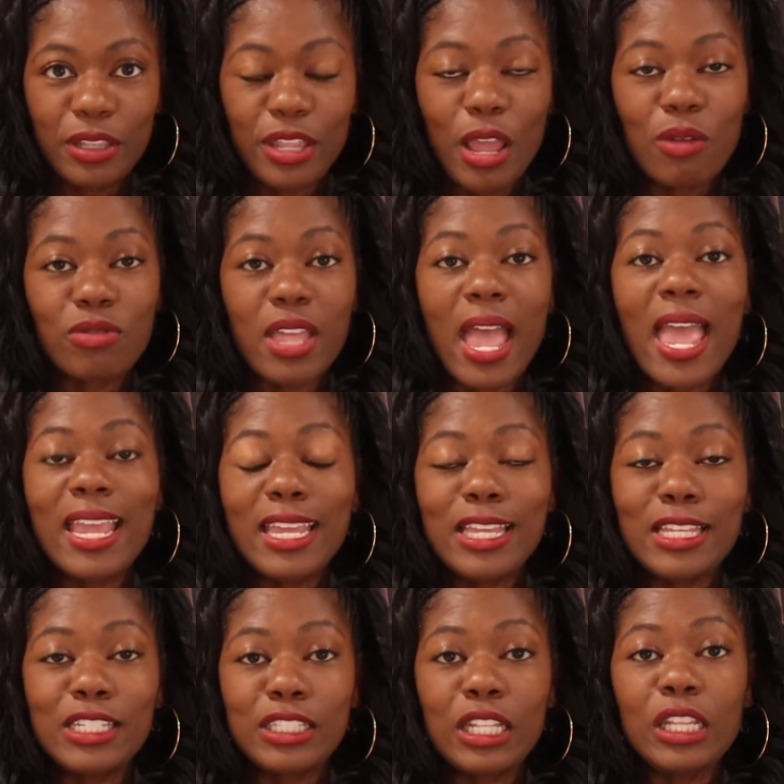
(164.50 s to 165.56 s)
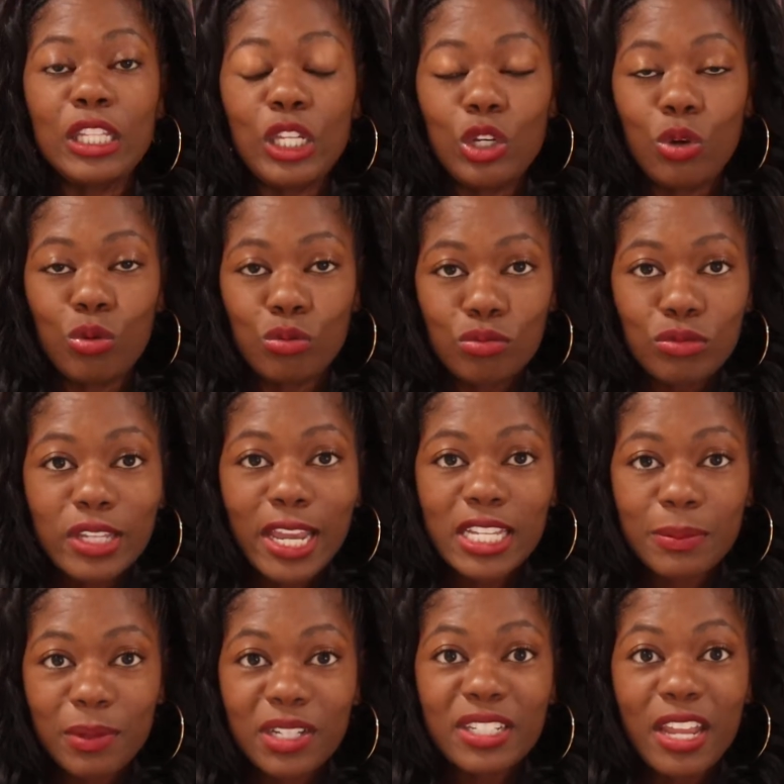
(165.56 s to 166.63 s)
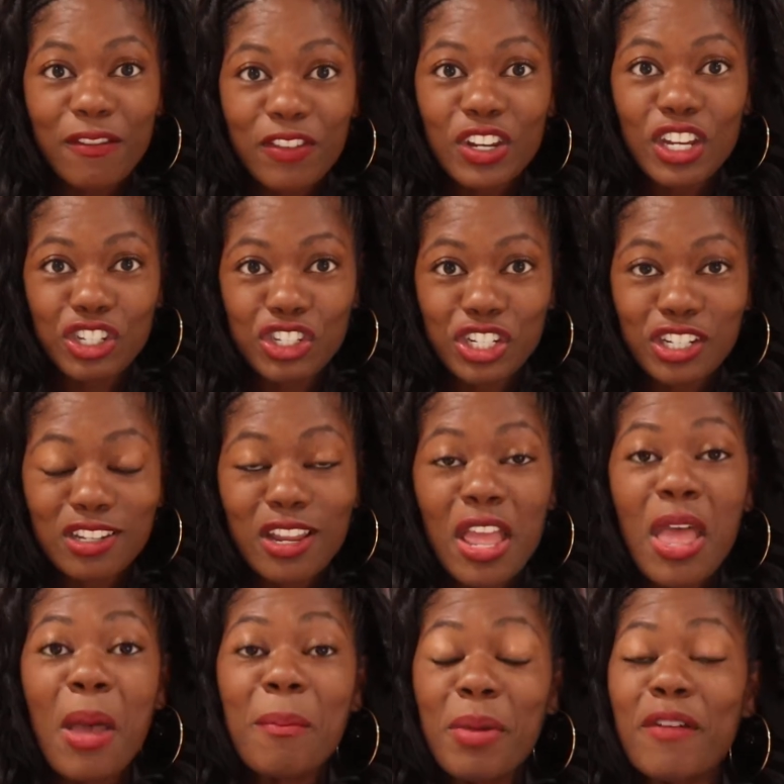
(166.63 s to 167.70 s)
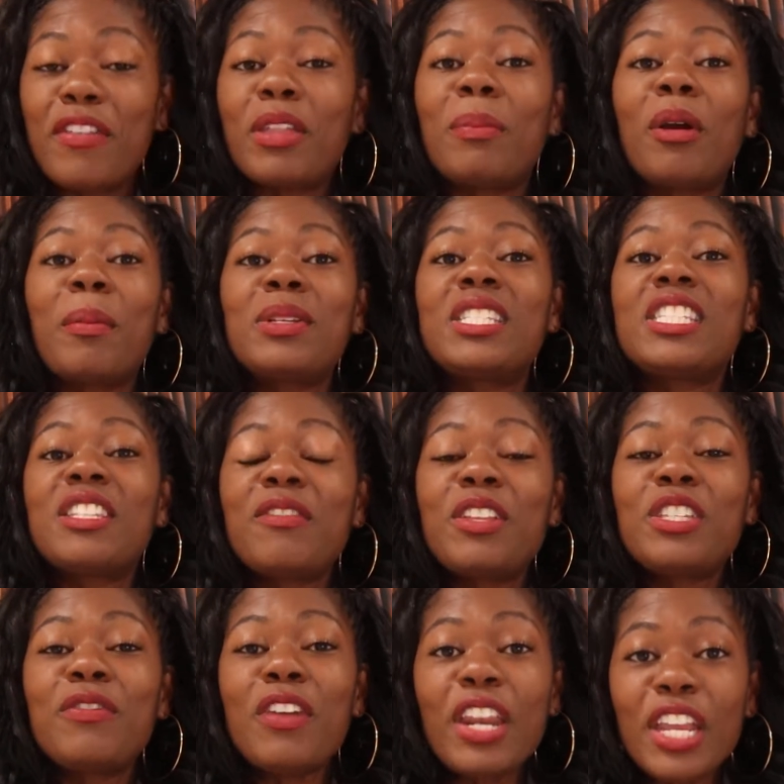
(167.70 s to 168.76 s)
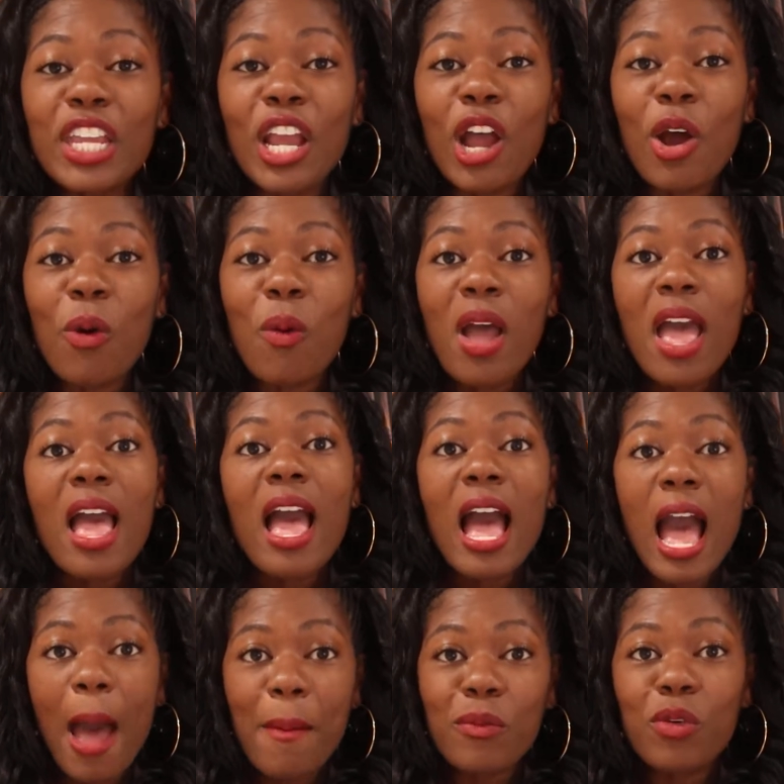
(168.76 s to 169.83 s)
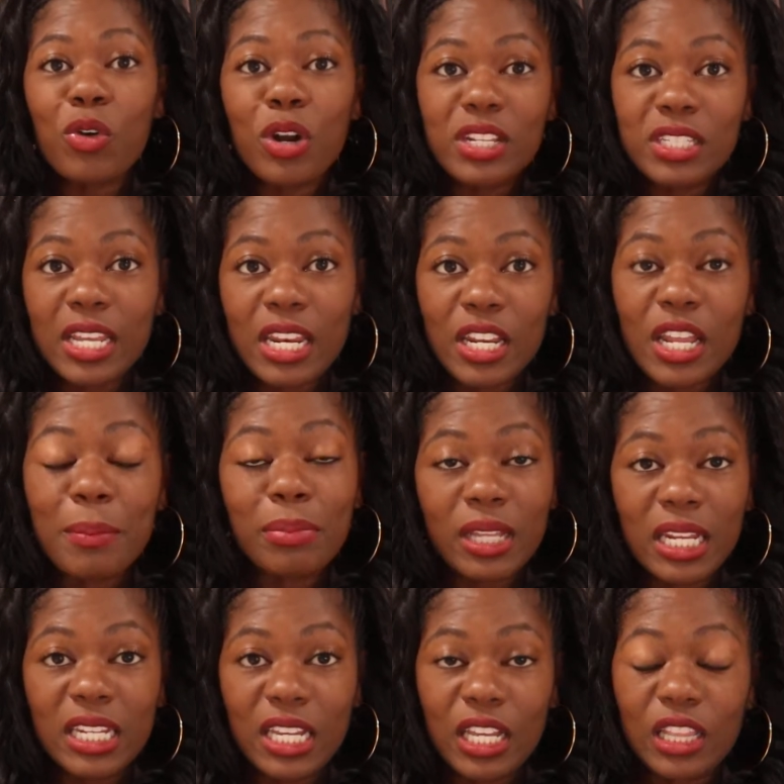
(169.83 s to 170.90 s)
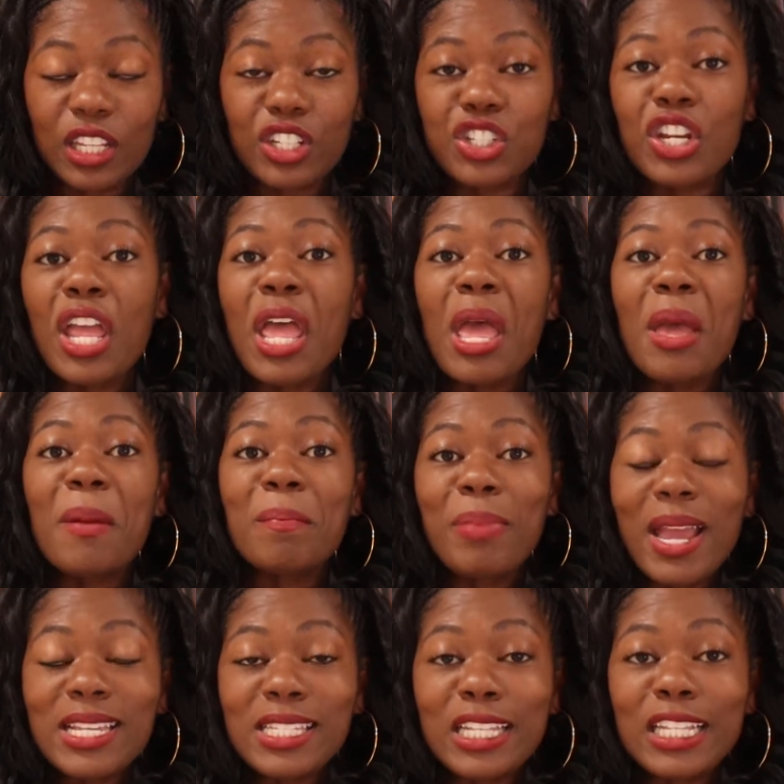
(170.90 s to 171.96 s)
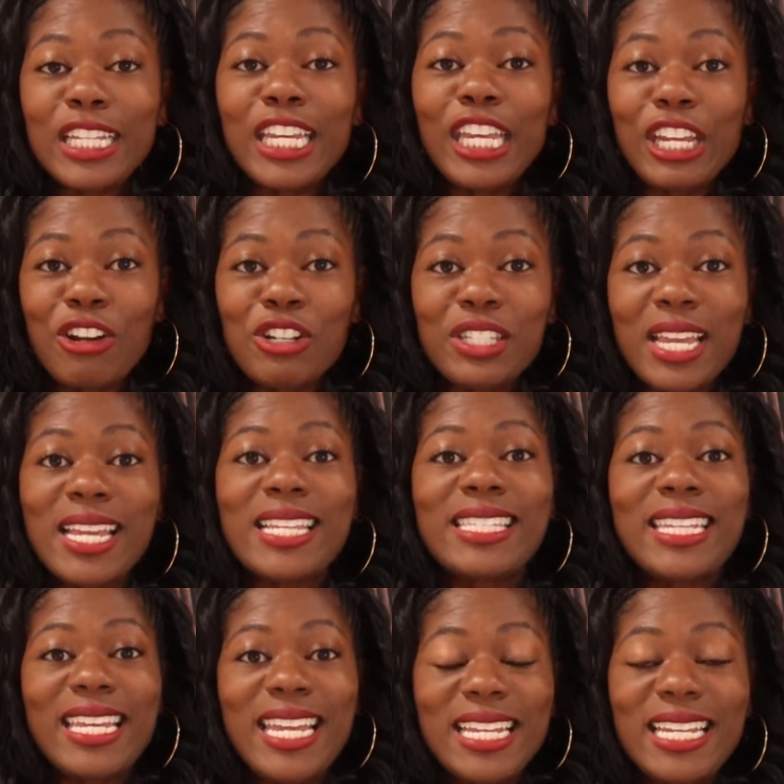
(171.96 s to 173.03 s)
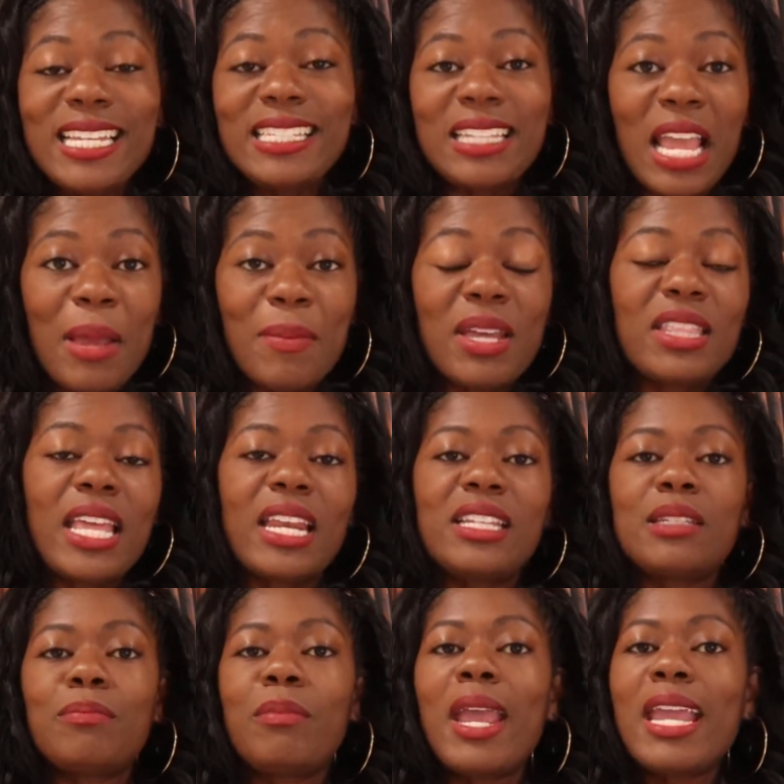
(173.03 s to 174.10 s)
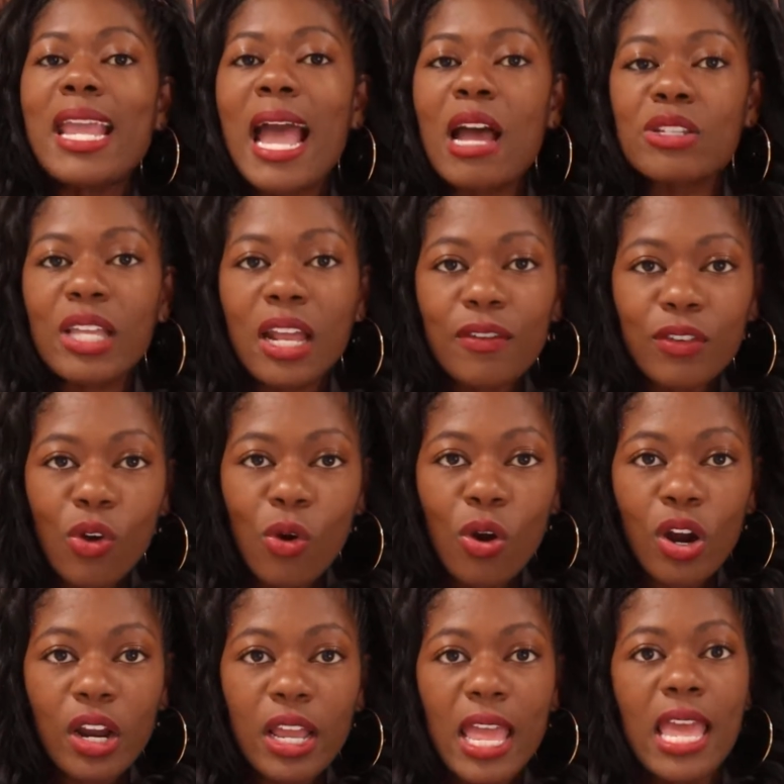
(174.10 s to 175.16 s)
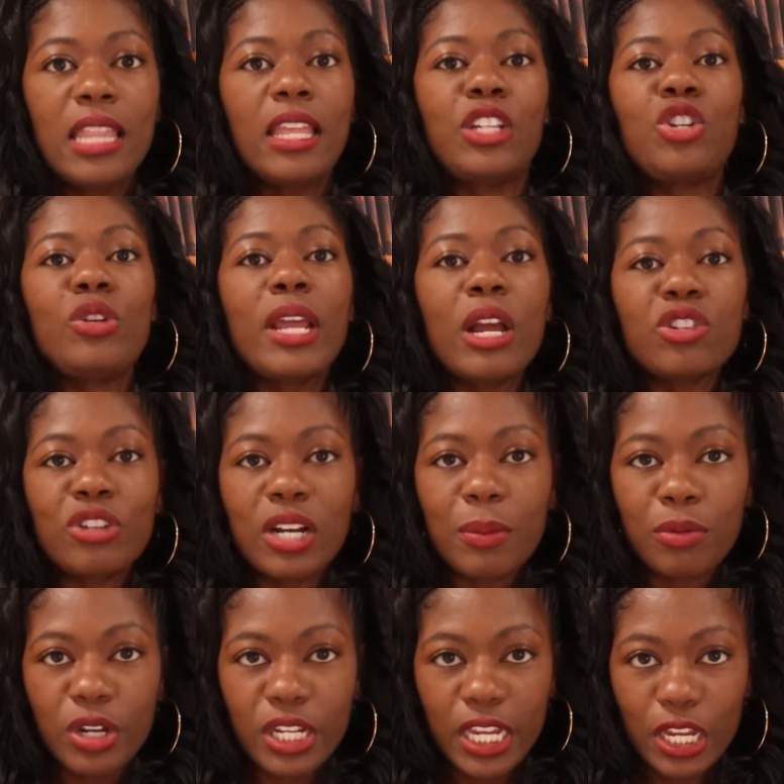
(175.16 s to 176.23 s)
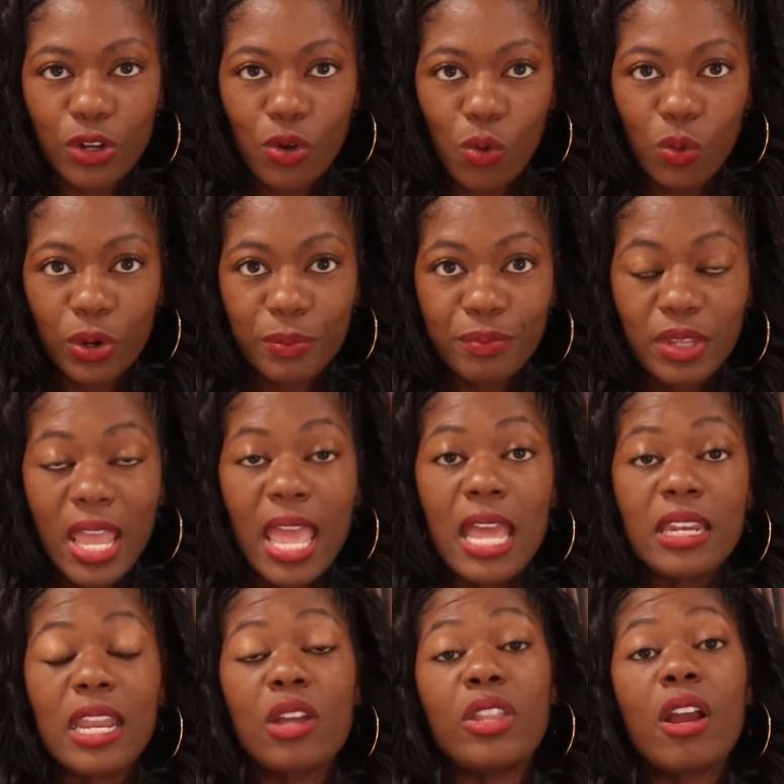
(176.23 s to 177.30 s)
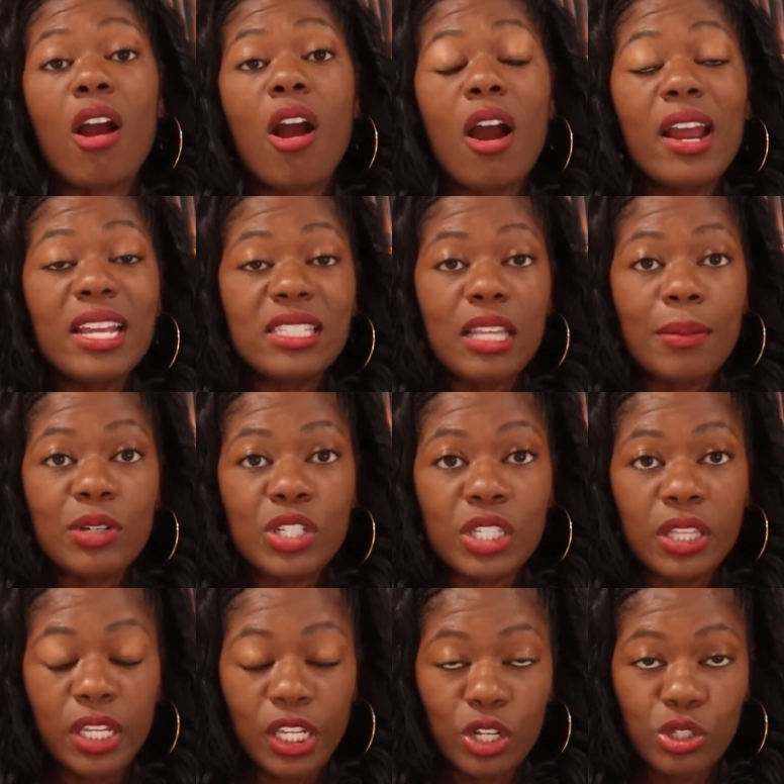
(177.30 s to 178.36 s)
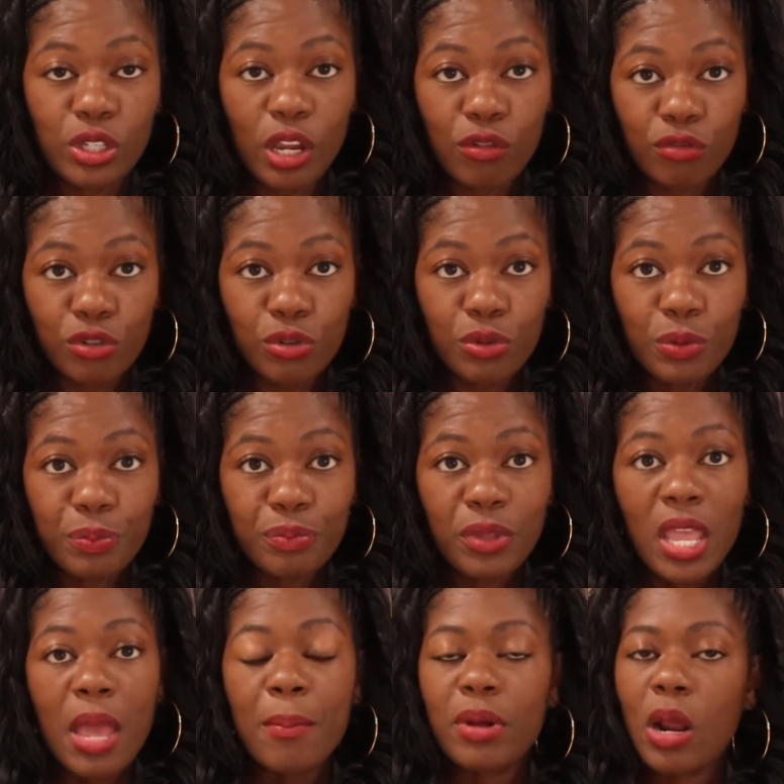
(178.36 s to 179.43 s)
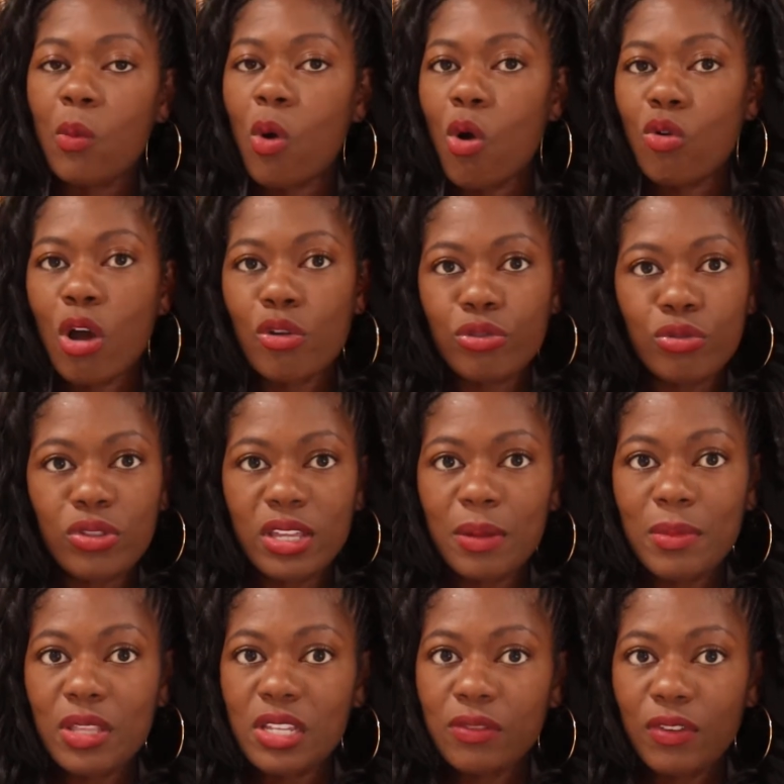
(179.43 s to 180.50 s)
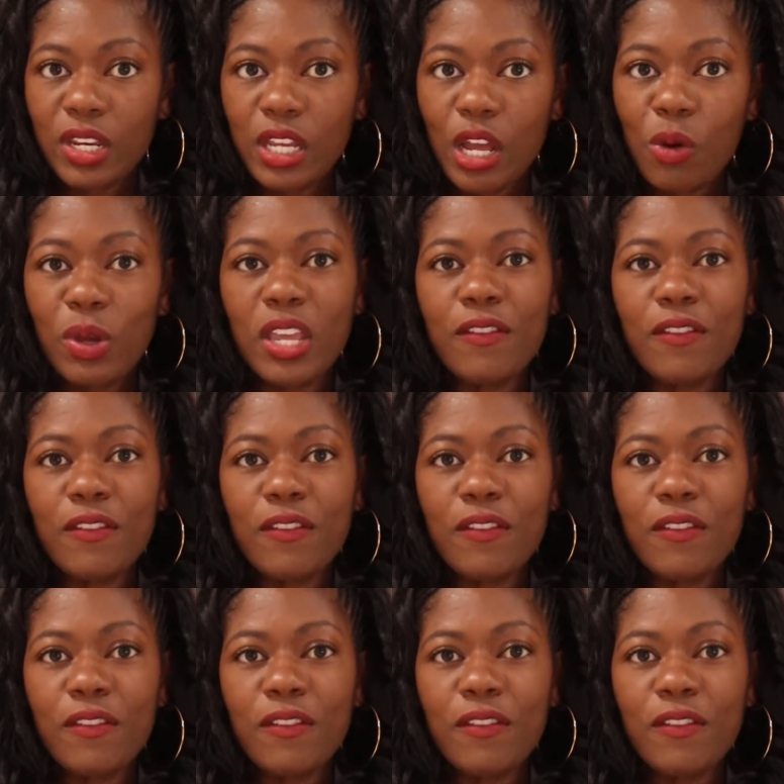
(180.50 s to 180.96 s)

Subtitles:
Now, that is the legal textbook definition. But for the purposes of this video, I'm going to state it in plain English. Basically, hearsay is any statement that is made outside of court that you're now trying to bring in court. Now, there are exceptions to the hearsay rule, but I won't go through them in this video.